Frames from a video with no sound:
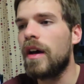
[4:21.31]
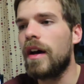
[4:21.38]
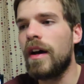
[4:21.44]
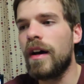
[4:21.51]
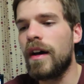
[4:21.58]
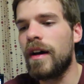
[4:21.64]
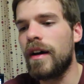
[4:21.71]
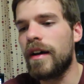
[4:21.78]

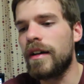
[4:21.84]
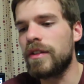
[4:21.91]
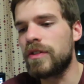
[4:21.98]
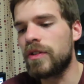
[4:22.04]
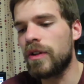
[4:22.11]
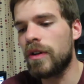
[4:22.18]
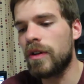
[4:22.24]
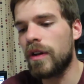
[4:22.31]
uh, and
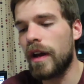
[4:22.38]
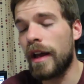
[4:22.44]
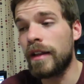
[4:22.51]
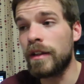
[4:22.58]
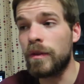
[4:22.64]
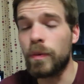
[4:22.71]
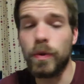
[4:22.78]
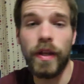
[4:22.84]
so and
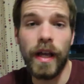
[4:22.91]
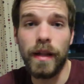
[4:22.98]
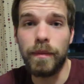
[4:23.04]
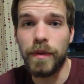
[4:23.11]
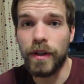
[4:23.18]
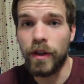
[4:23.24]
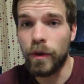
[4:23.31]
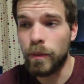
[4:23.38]
it would help
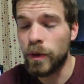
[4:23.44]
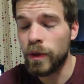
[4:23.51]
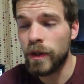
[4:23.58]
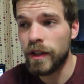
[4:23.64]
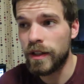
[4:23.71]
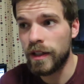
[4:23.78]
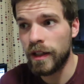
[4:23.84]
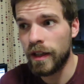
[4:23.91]
the
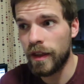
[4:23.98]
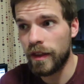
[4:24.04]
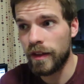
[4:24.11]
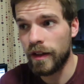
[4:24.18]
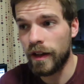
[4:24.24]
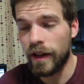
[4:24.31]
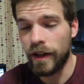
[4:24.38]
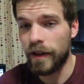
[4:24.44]
community
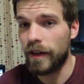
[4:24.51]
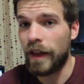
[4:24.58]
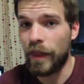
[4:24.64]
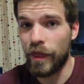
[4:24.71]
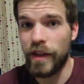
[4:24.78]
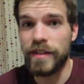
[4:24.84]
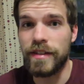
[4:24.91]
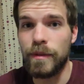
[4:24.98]
uh,
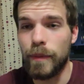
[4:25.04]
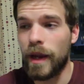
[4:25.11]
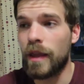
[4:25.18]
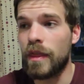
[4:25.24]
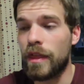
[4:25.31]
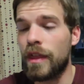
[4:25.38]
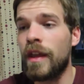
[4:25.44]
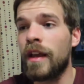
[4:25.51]
and that's the
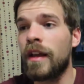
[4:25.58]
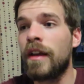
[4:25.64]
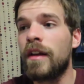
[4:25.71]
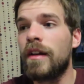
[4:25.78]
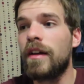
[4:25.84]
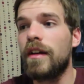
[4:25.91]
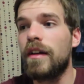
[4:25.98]
main thing